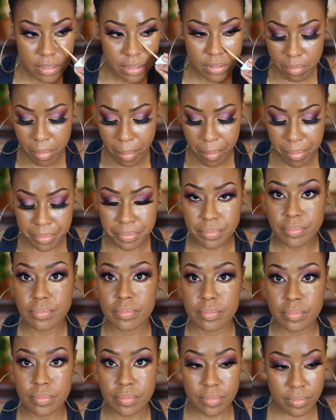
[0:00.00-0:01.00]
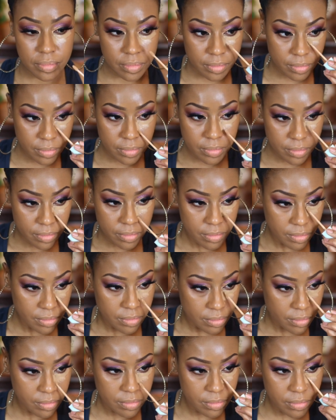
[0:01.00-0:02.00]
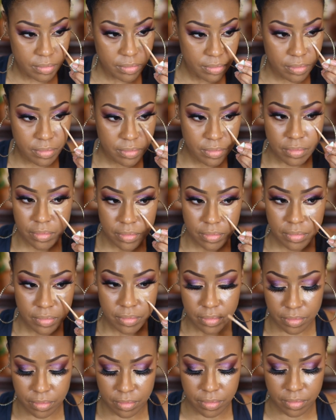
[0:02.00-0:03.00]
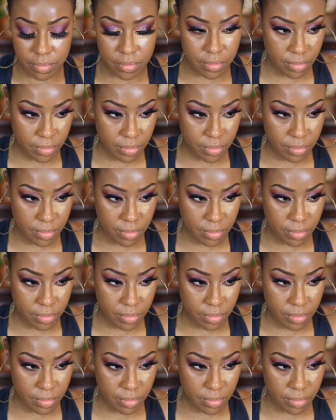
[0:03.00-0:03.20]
(silence)